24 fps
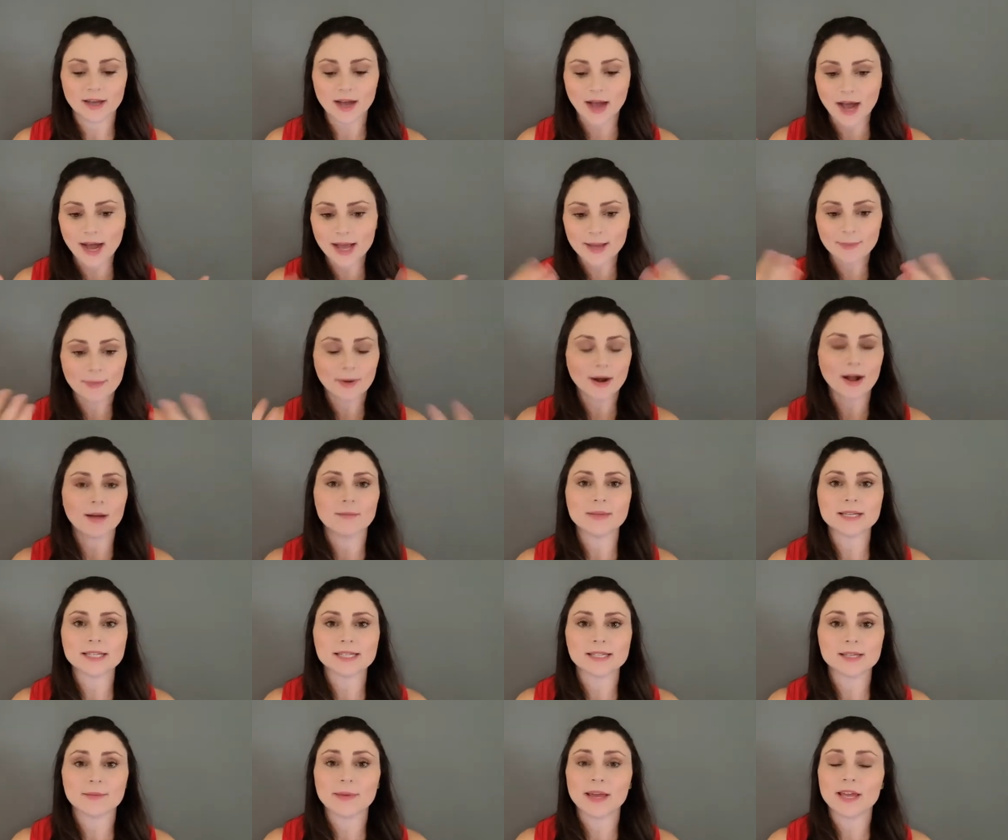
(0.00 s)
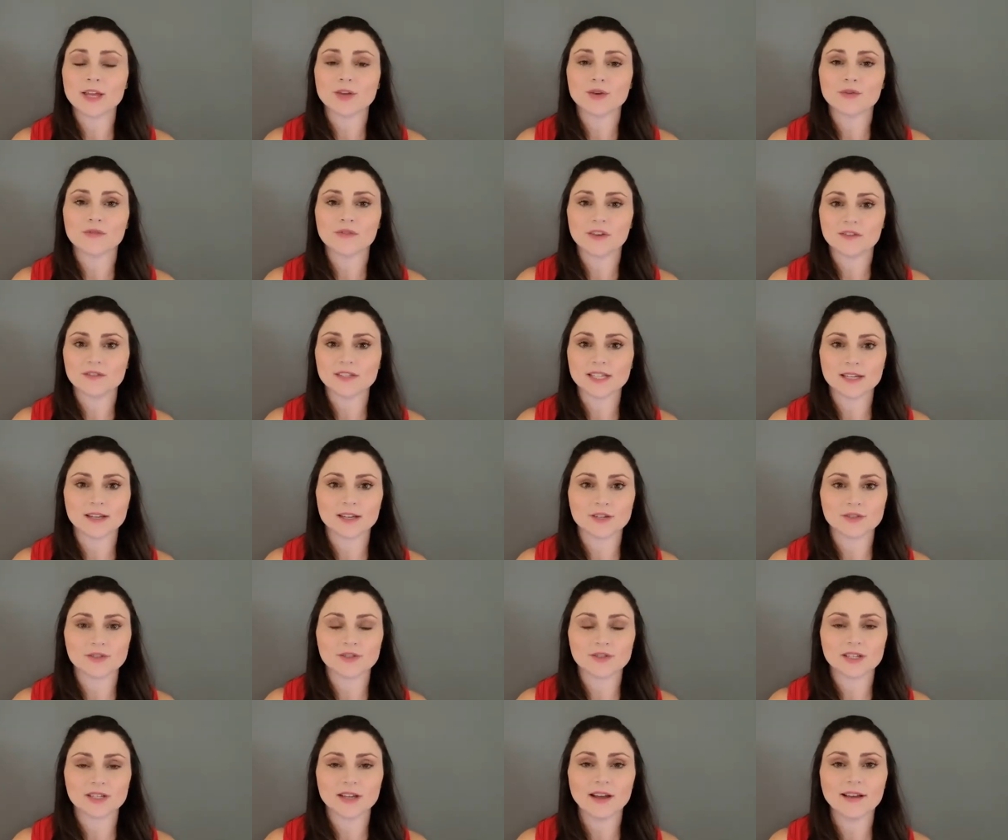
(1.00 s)
I promise to pay you
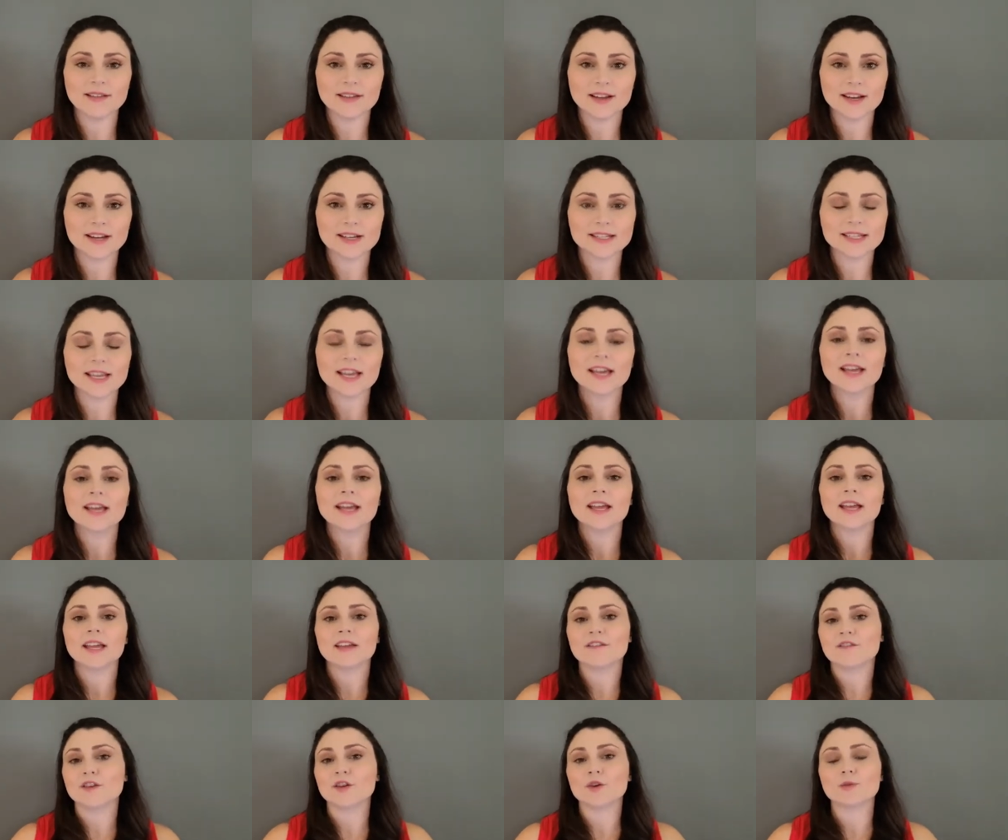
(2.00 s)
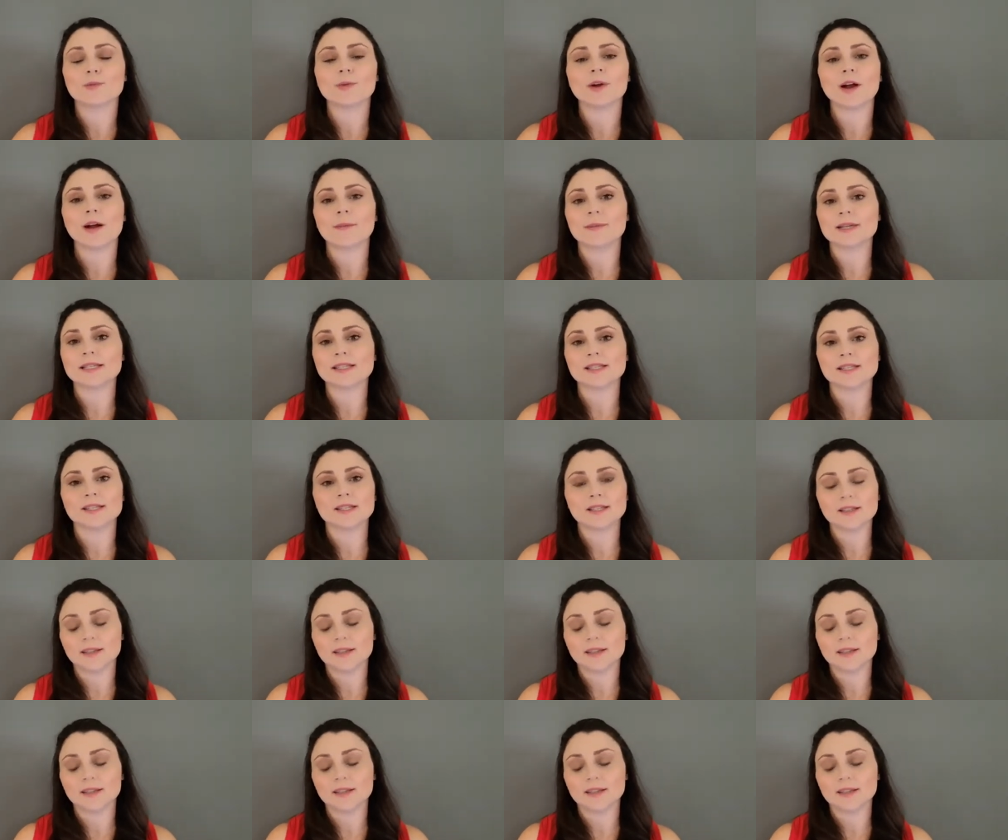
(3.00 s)
$1,500 if you promise to